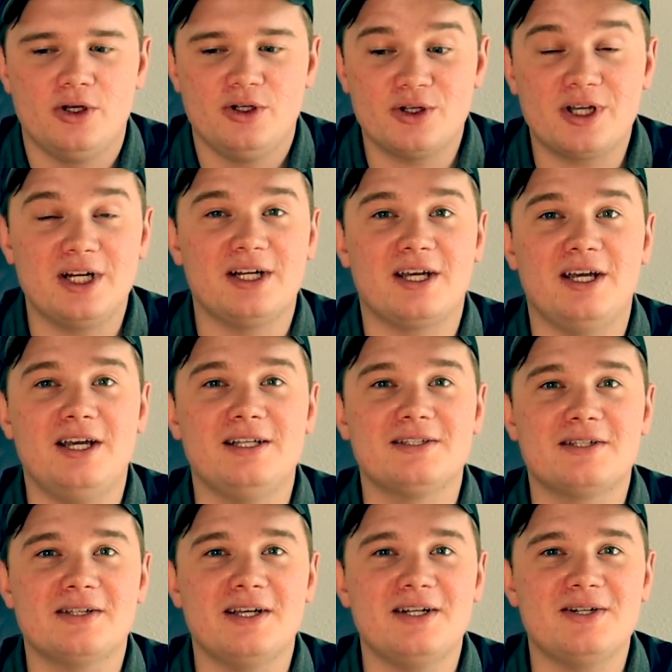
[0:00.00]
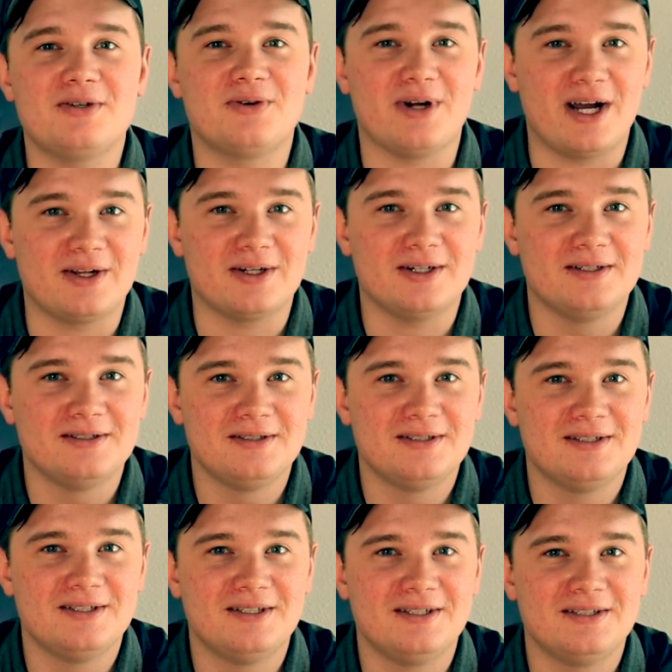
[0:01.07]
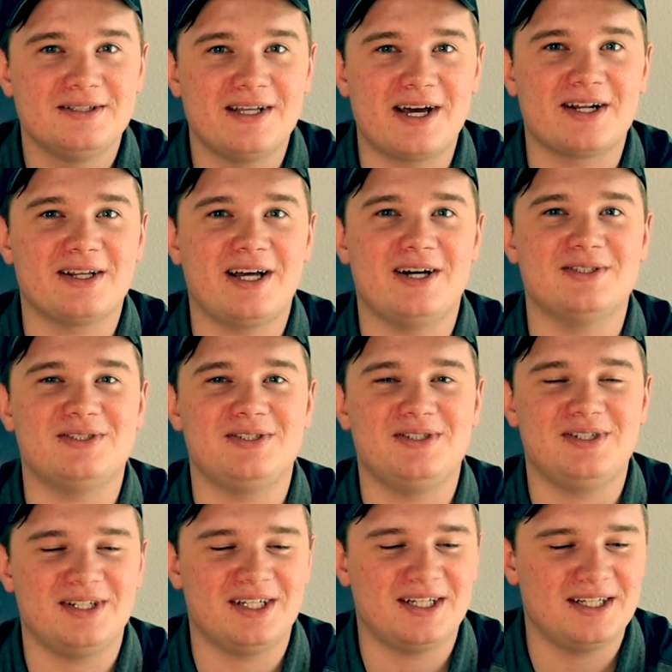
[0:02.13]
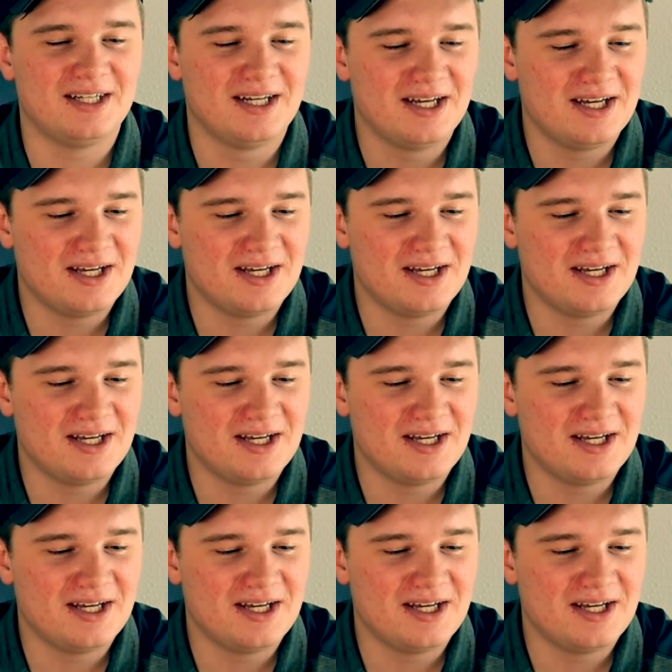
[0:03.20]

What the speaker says: You're getting an insulated growler that allows you to